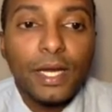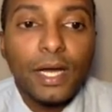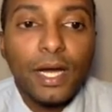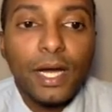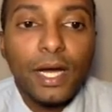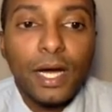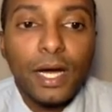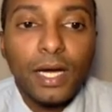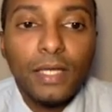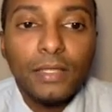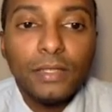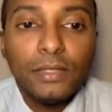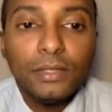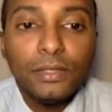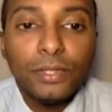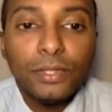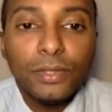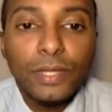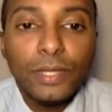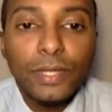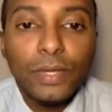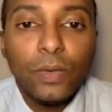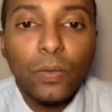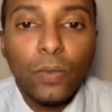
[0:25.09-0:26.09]

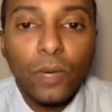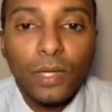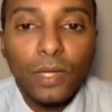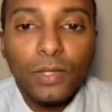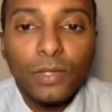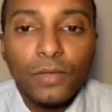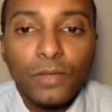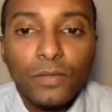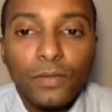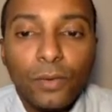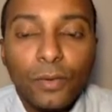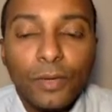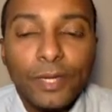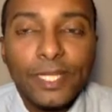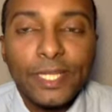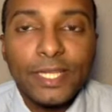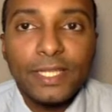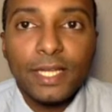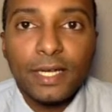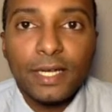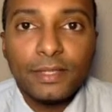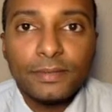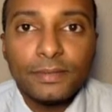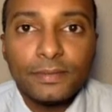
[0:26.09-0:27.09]
Undoing what you've already
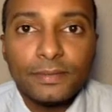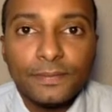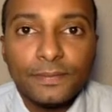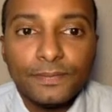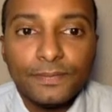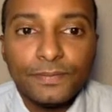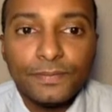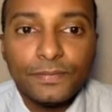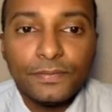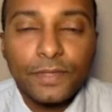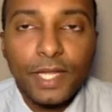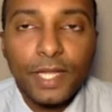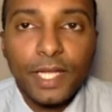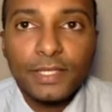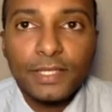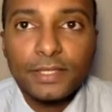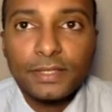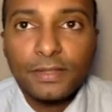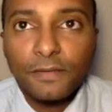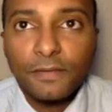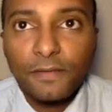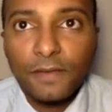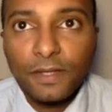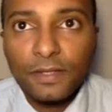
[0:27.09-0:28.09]
done. That's
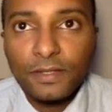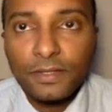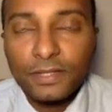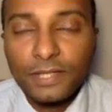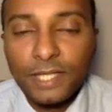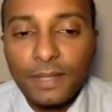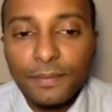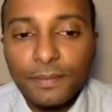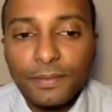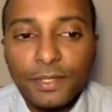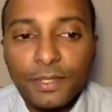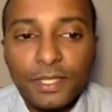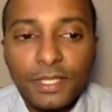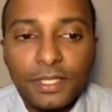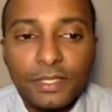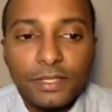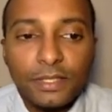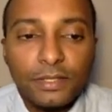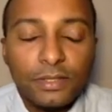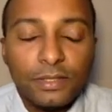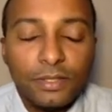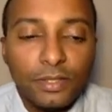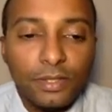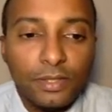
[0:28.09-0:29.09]
the first step you need to
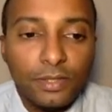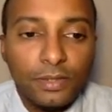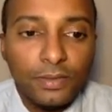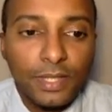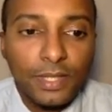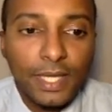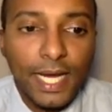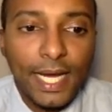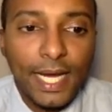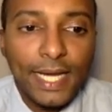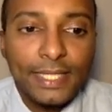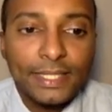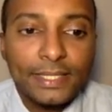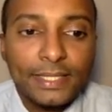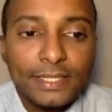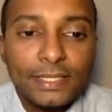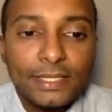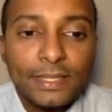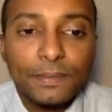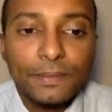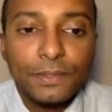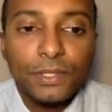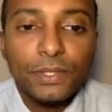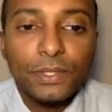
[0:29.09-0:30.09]
do. And
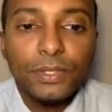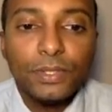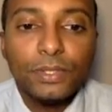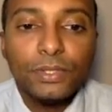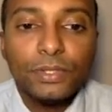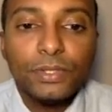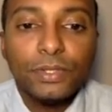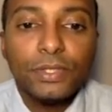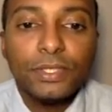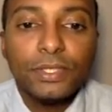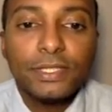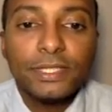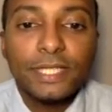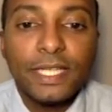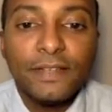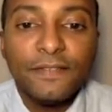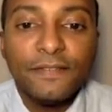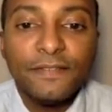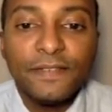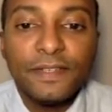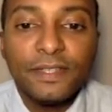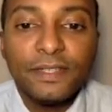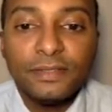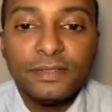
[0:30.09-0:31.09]
step two, do the same
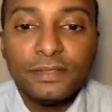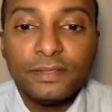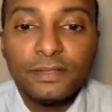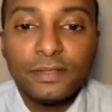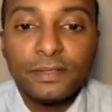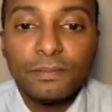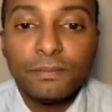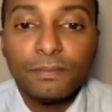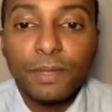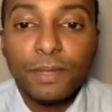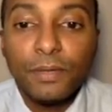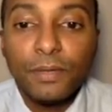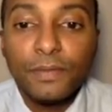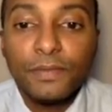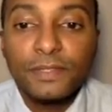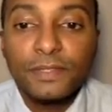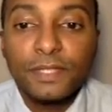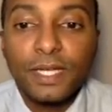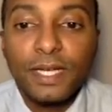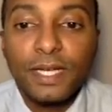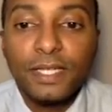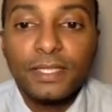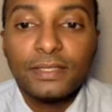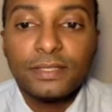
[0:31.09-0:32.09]
things to both
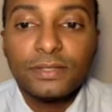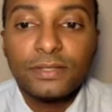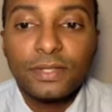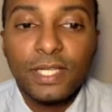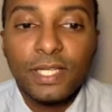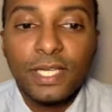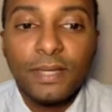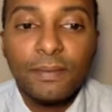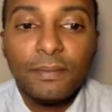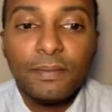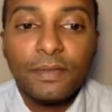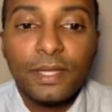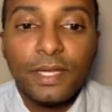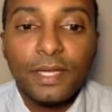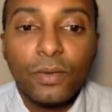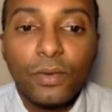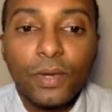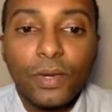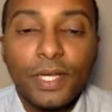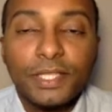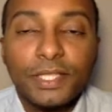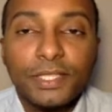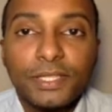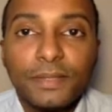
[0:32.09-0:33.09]
sides to keep the
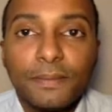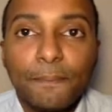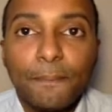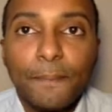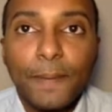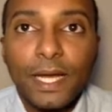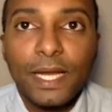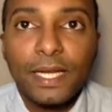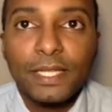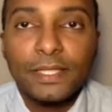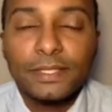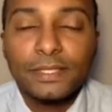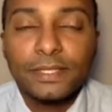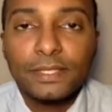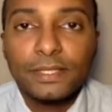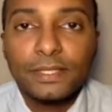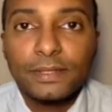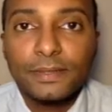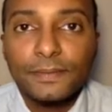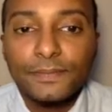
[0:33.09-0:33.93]
equation balanced.